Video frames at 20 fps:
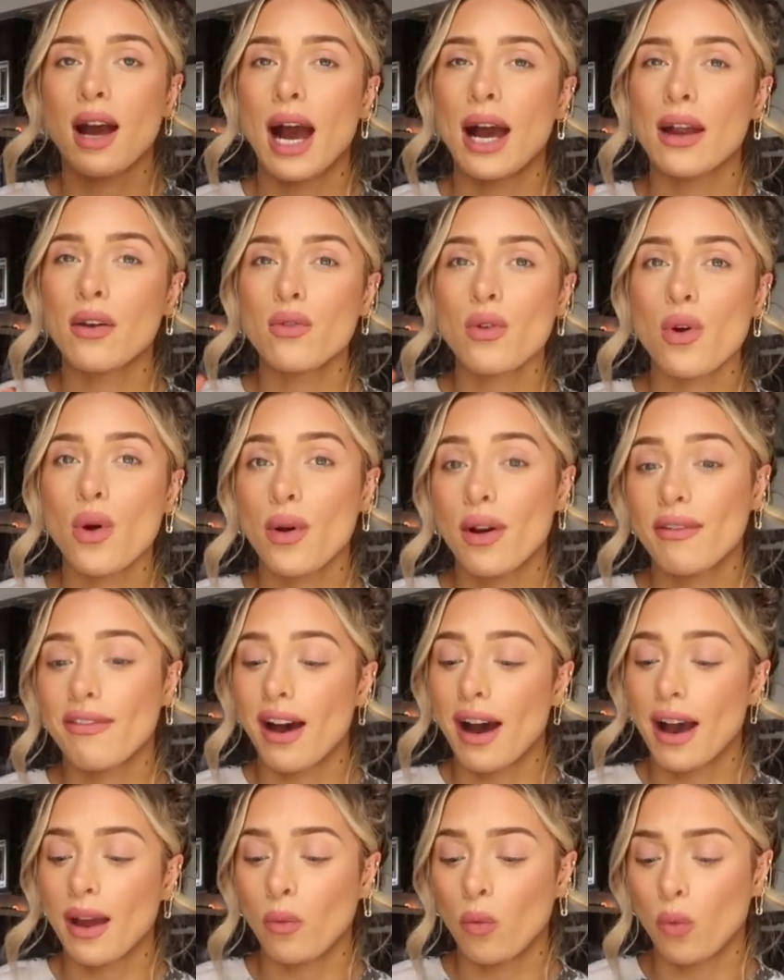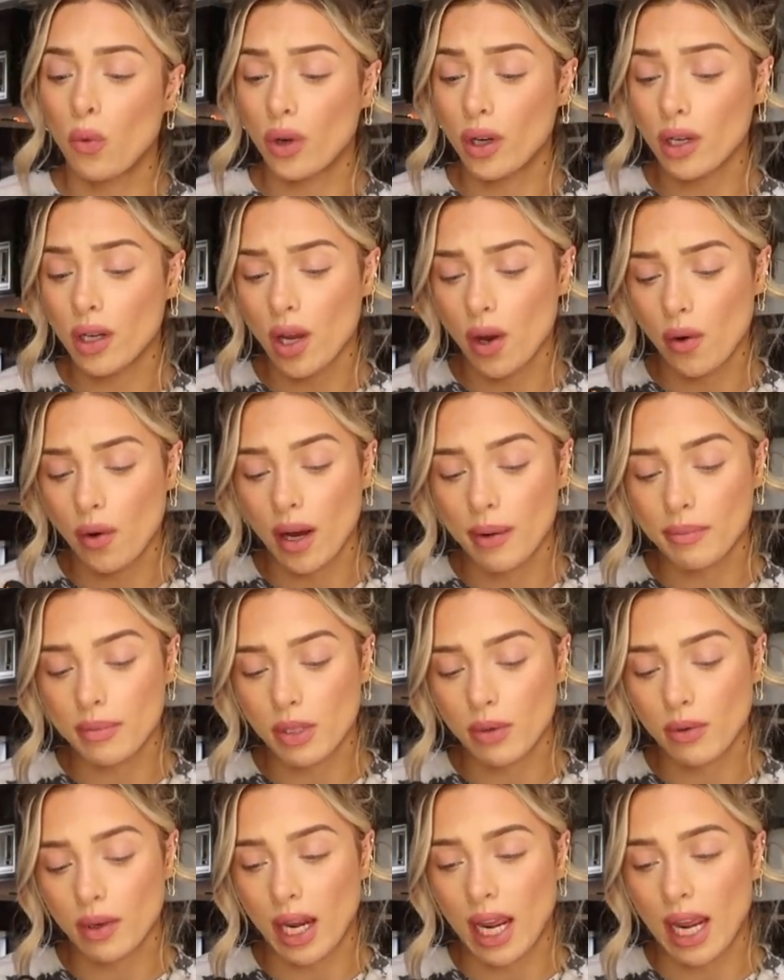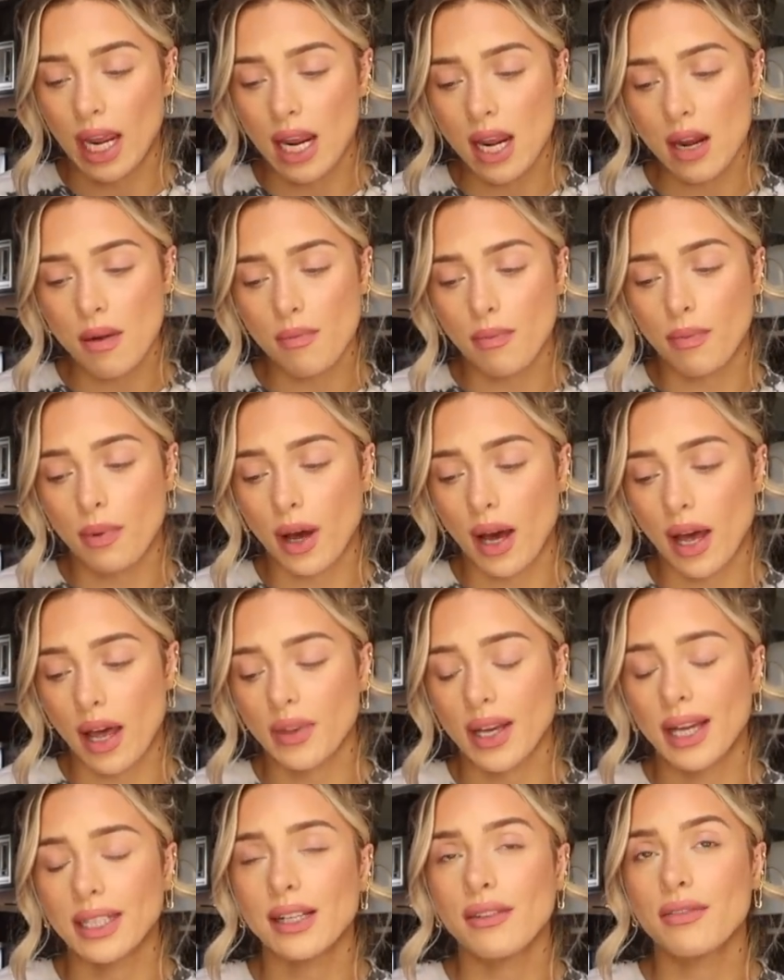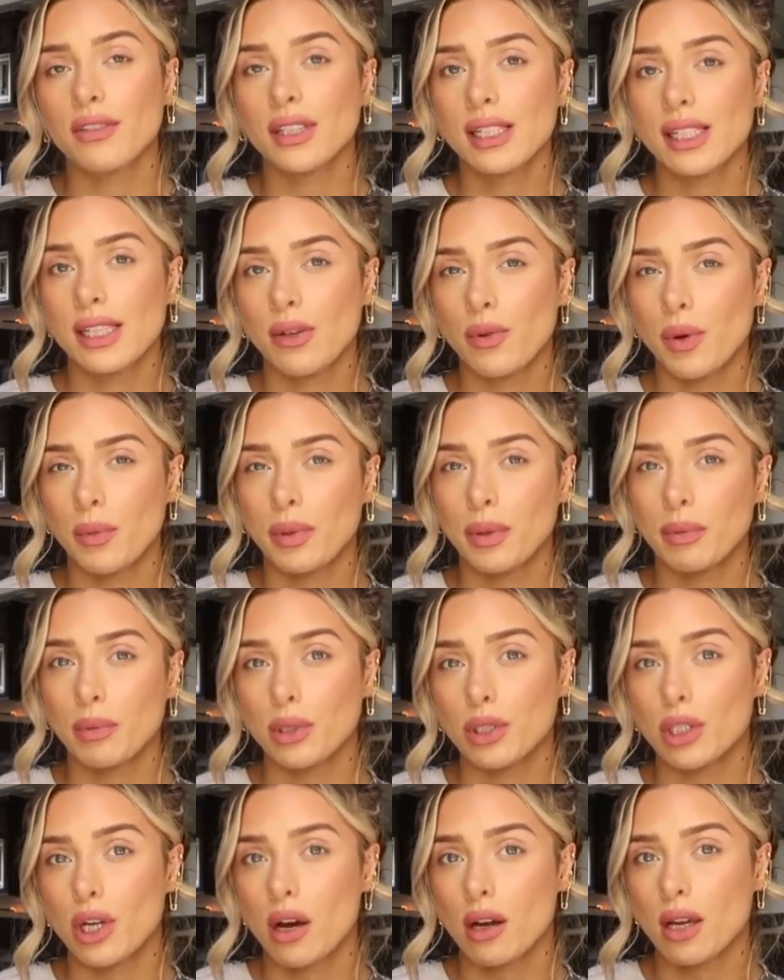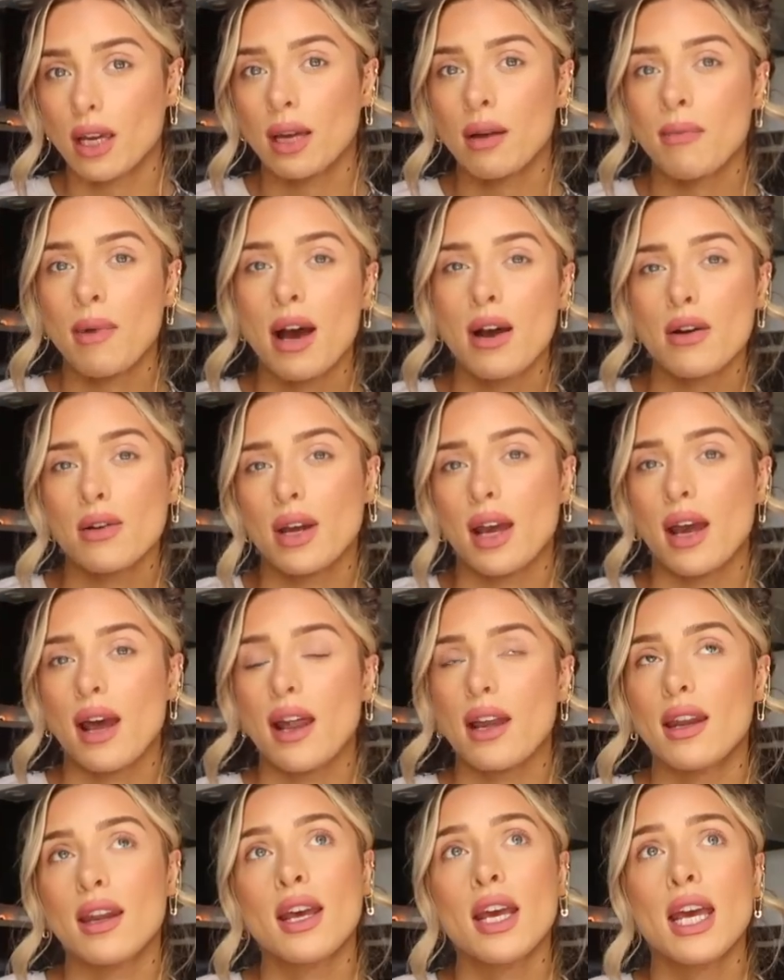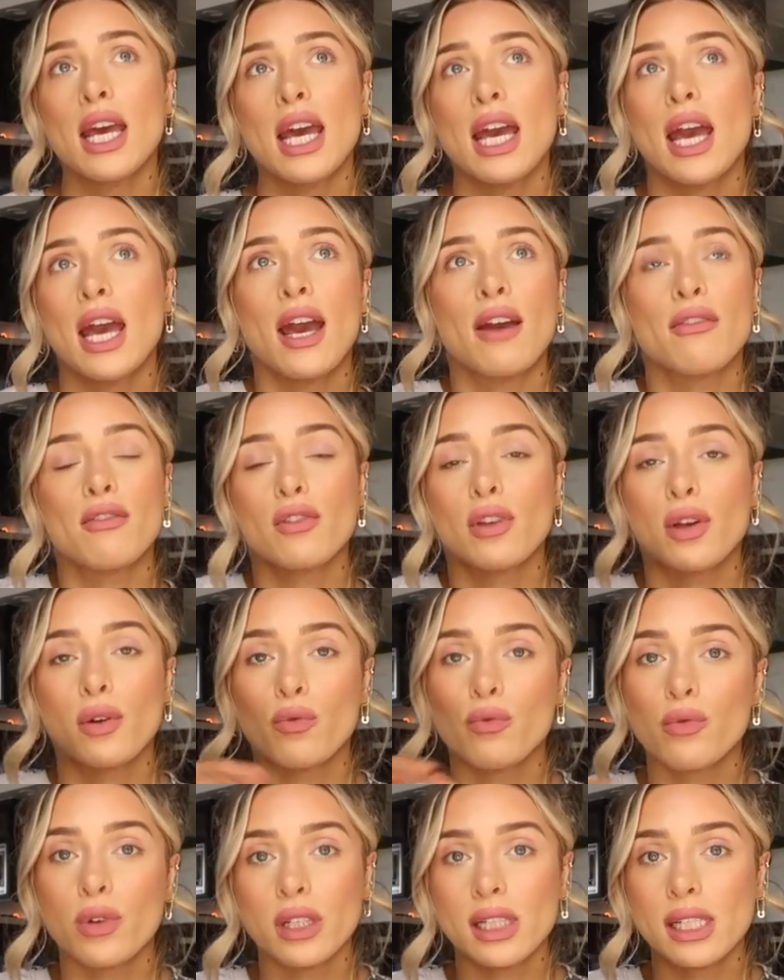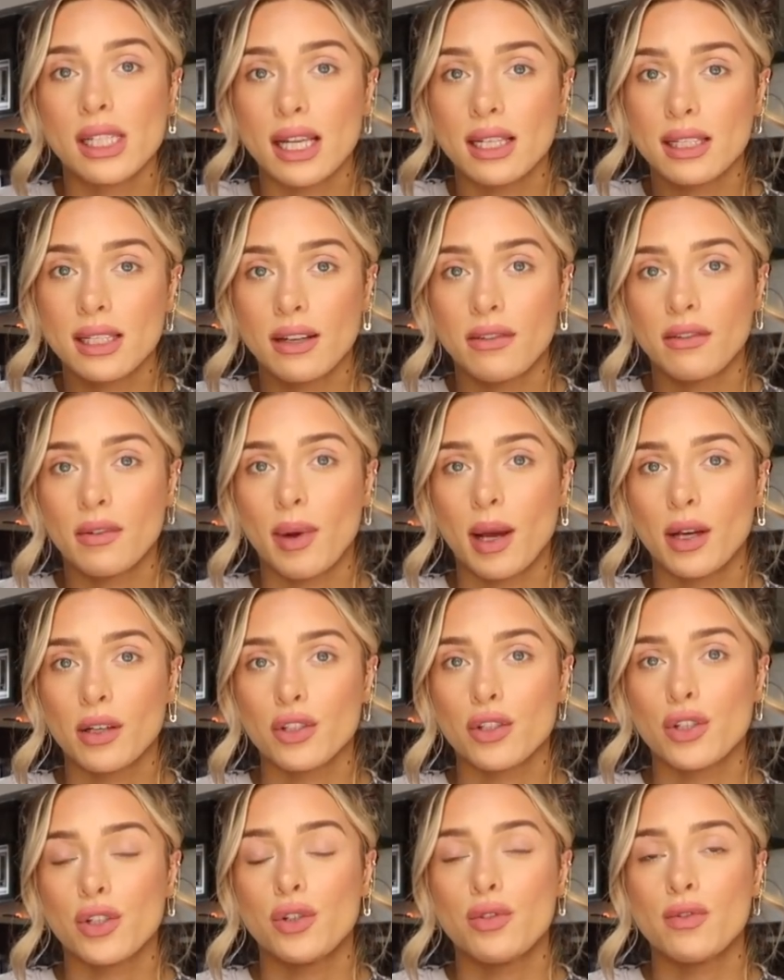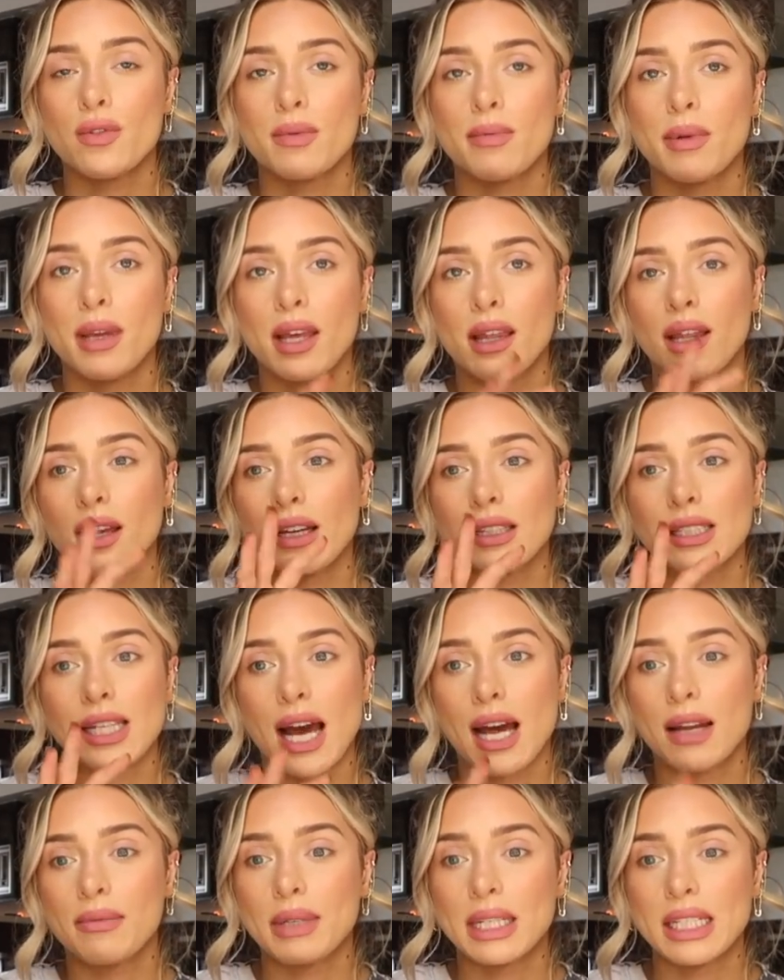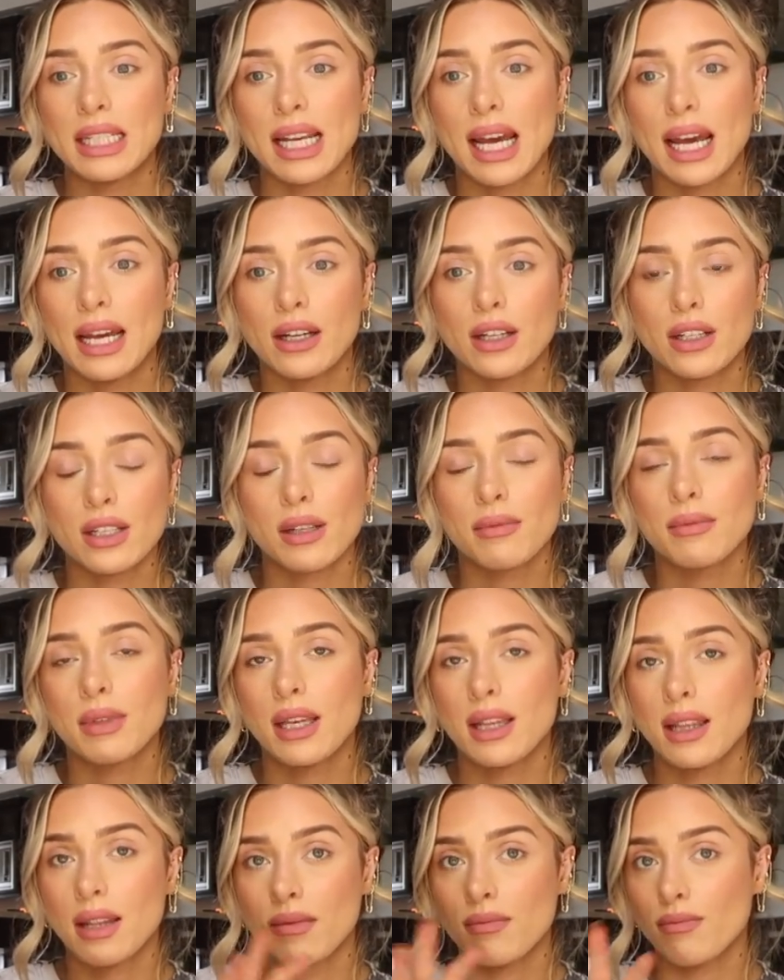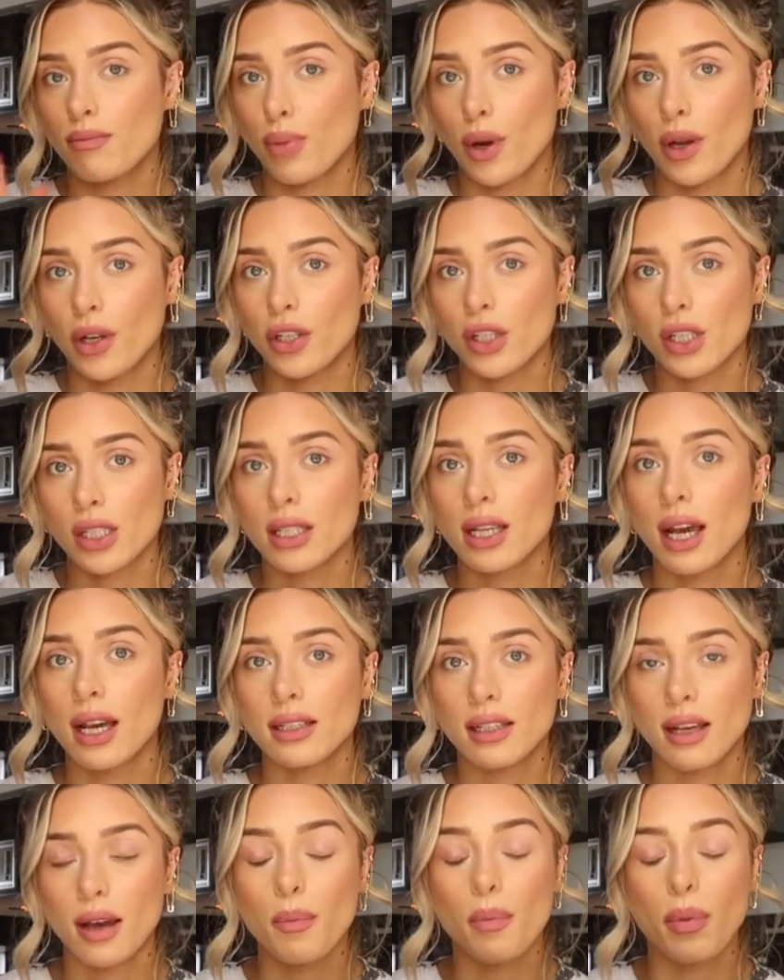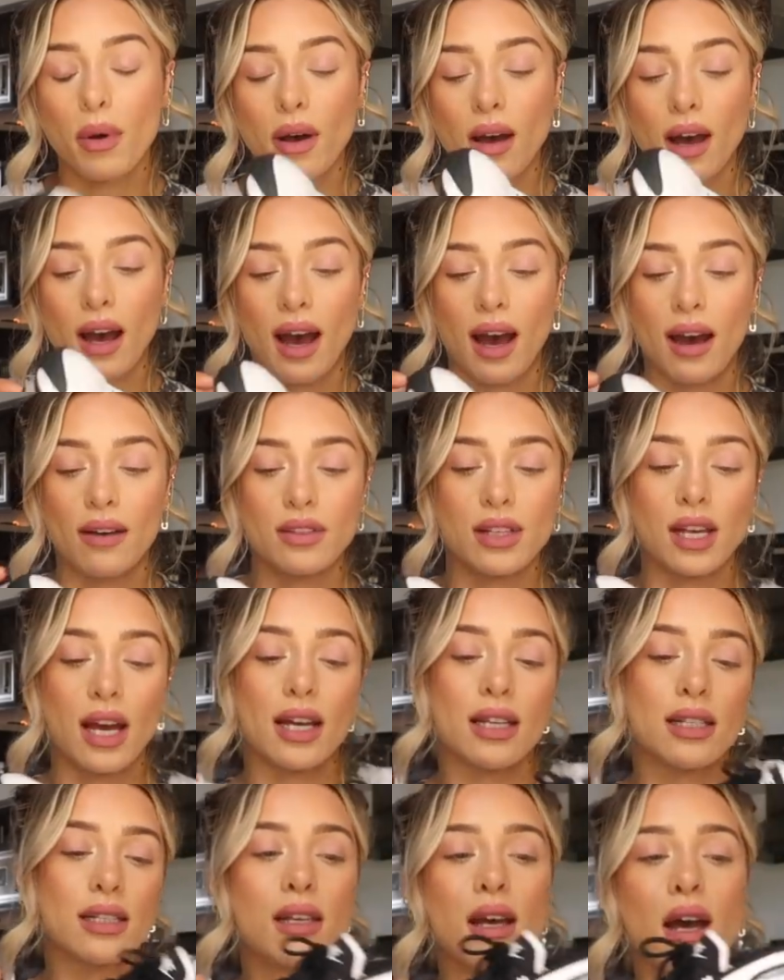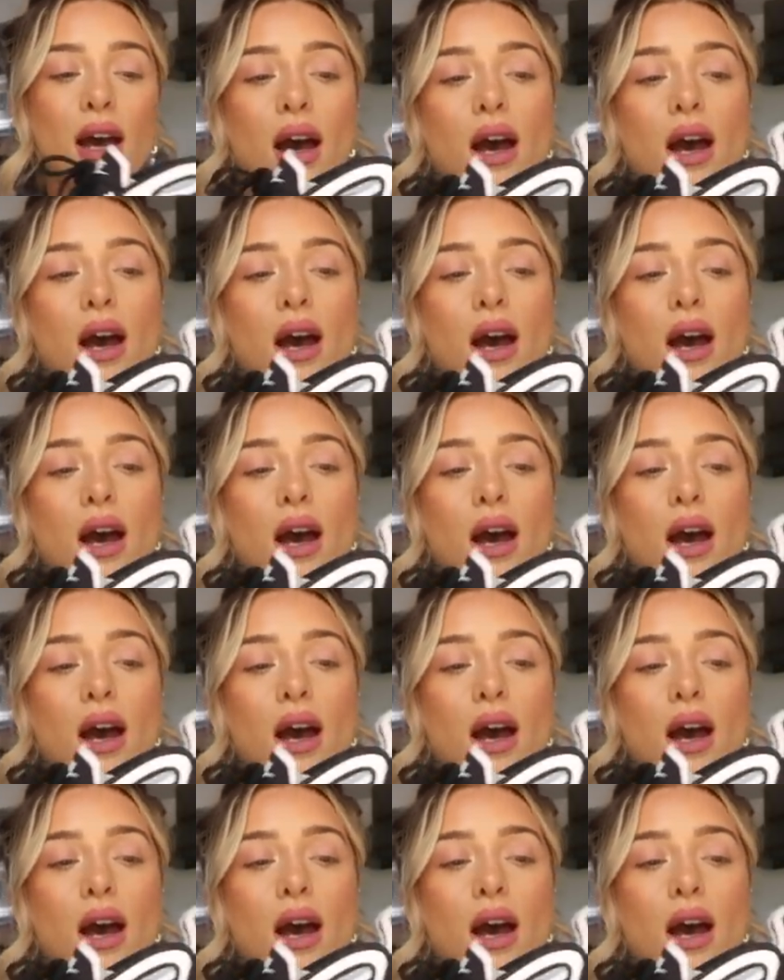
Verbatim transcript: I don't know if I would go up to an eight, but I definitely see what people are talking about. And if you're like really sensitive about your shoes being like a tad bit tight or something, then probably just size up a half size.